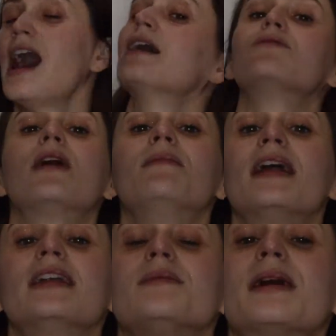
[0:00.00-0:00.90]
I rub that
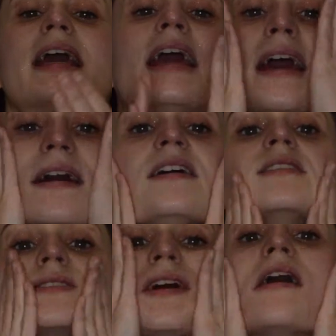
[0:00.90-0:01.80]
into my
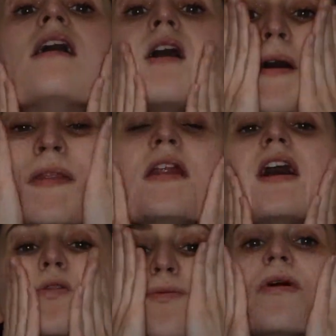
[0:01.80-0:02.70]
hands, and then
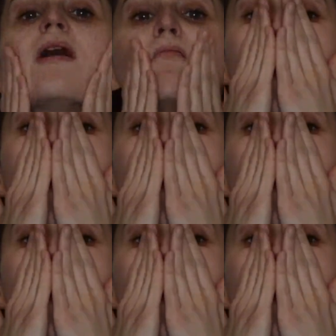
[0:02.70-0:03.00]
I rub